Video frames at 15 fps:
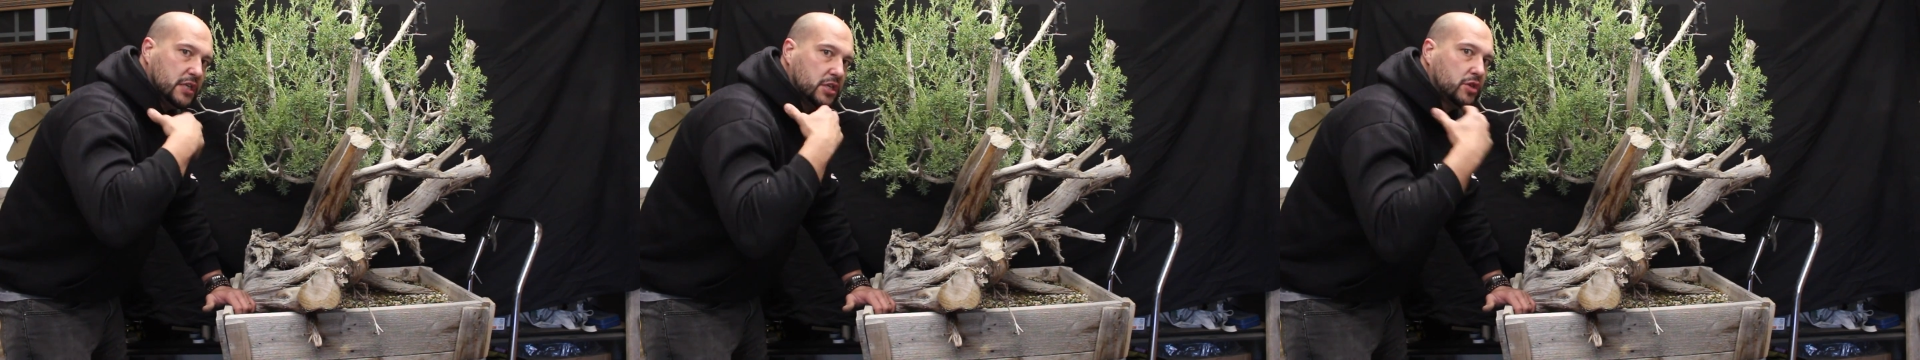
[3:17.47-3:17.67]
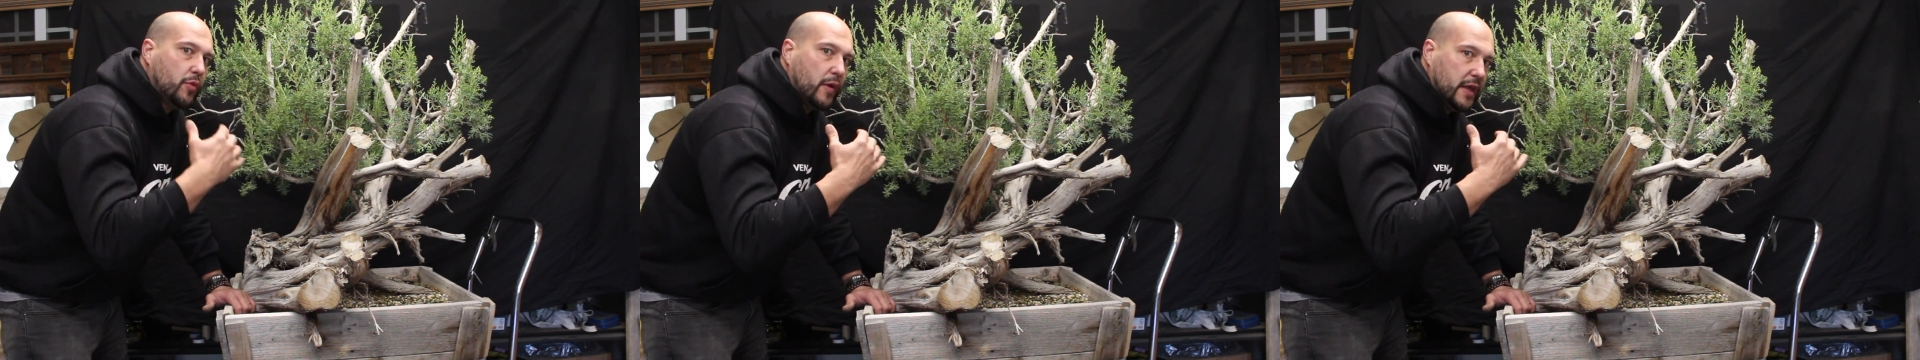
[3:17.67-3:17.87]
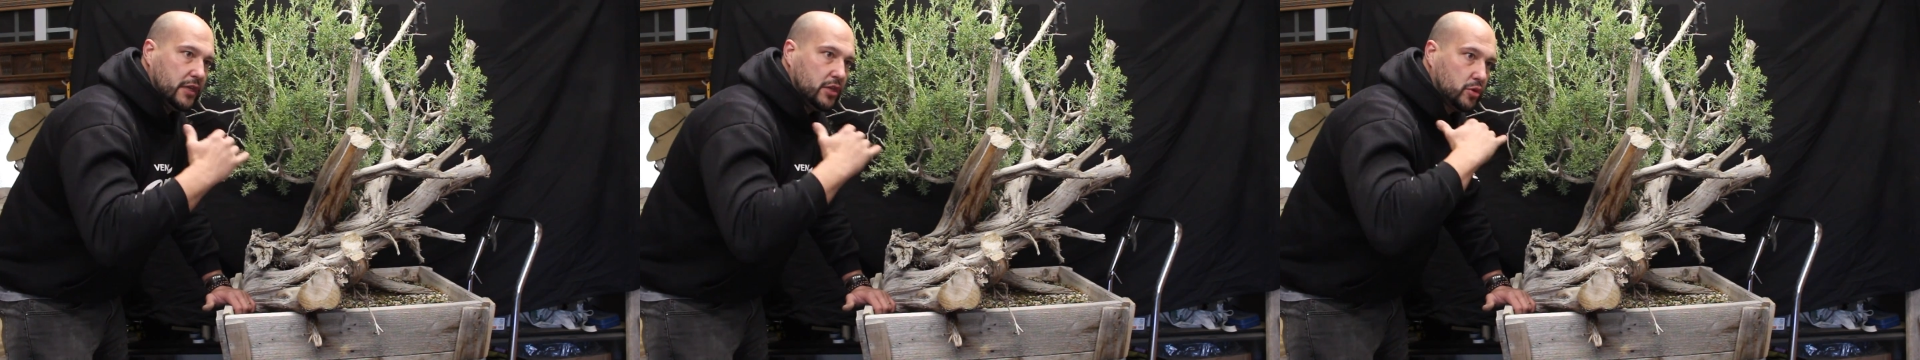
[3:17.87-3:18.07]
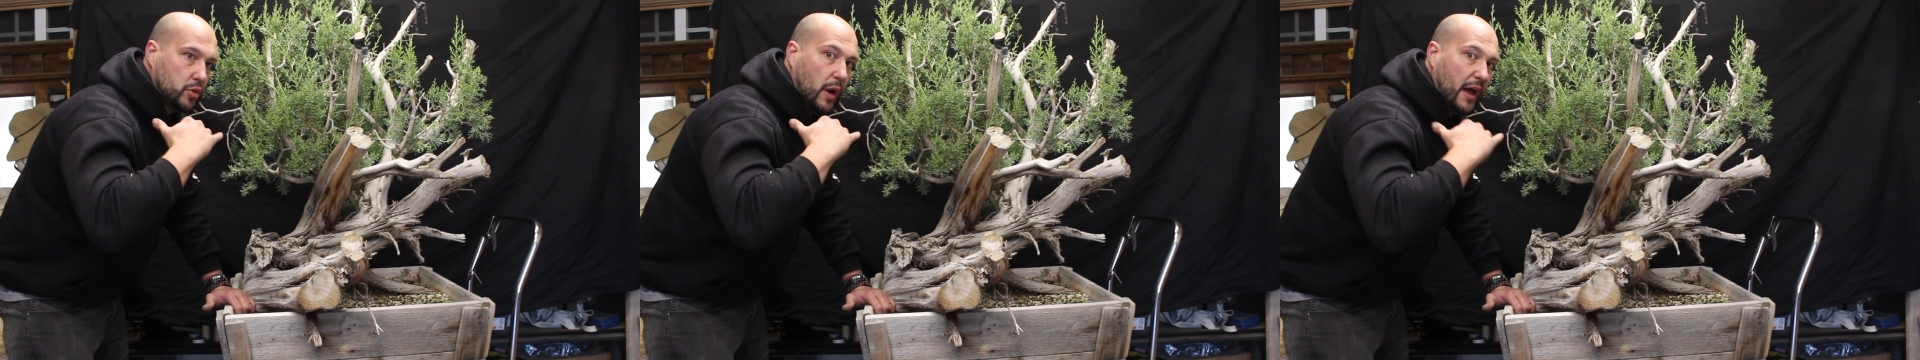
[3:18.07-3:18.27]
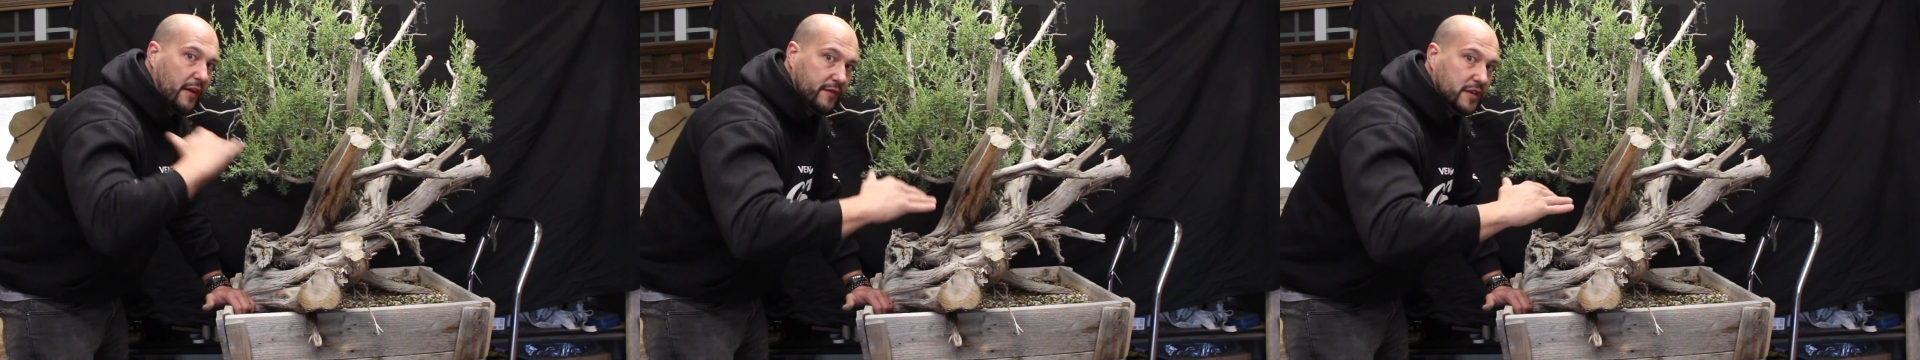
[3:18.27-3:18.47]
is ready
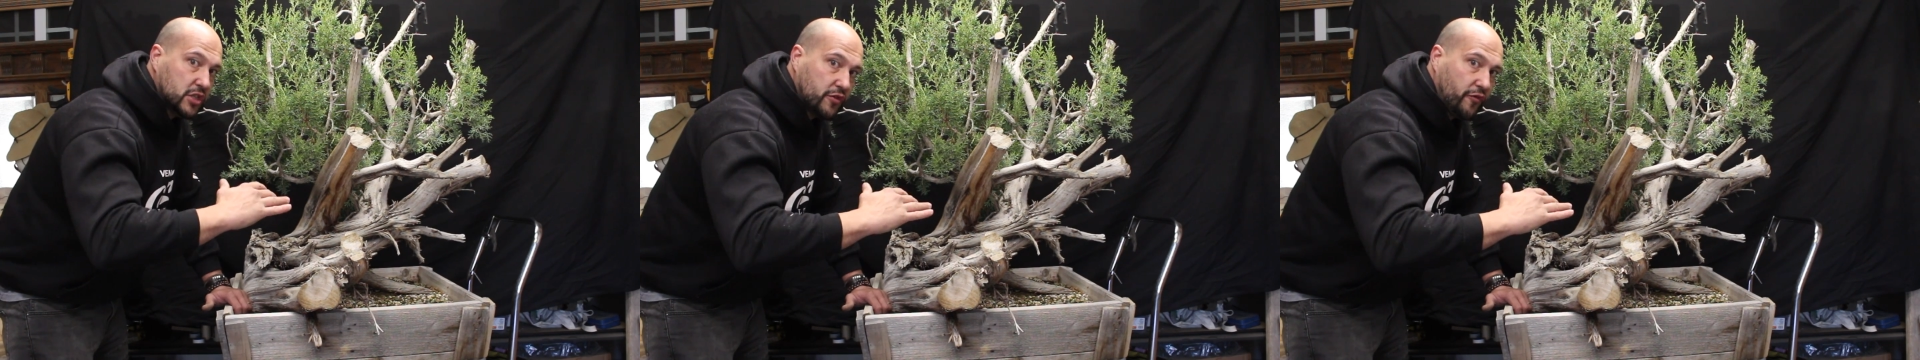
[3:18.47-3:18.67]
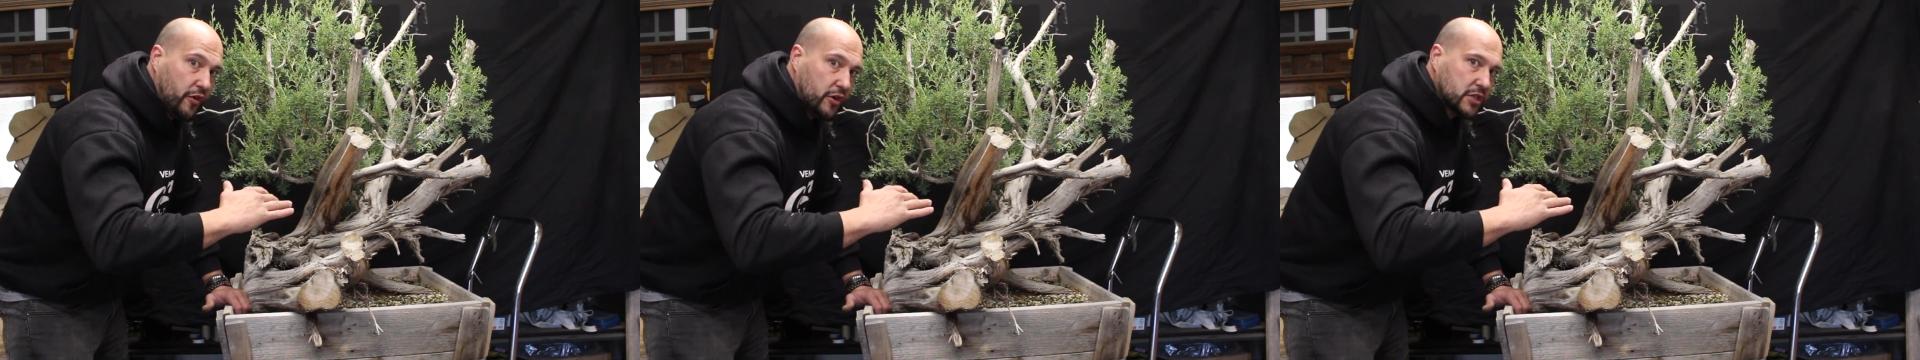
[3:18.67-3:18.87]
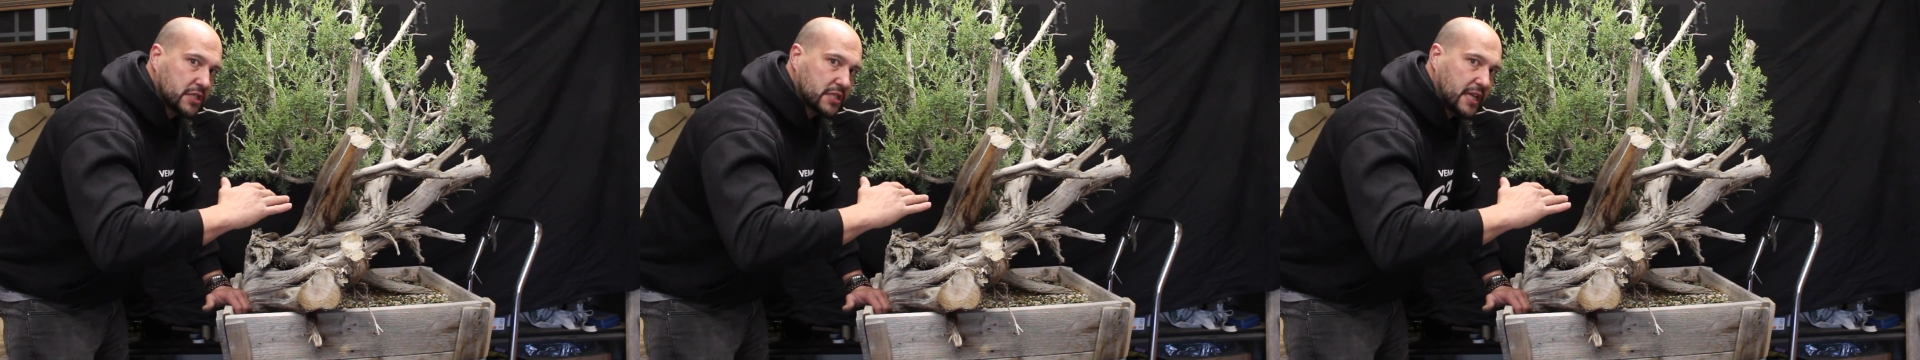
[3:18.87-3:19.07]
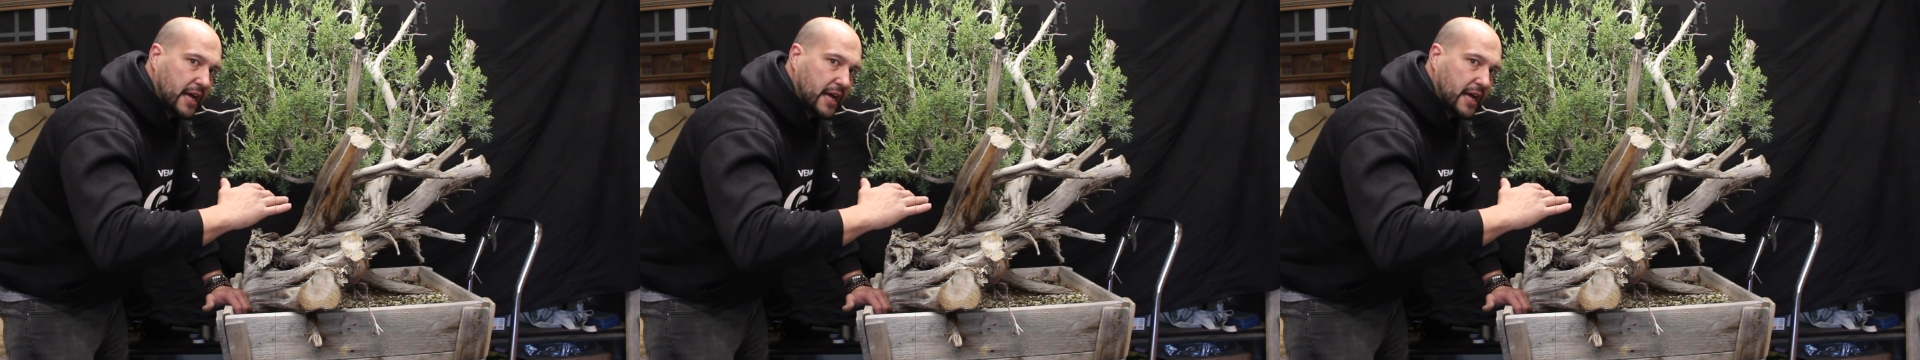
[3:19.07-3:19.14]
to have its first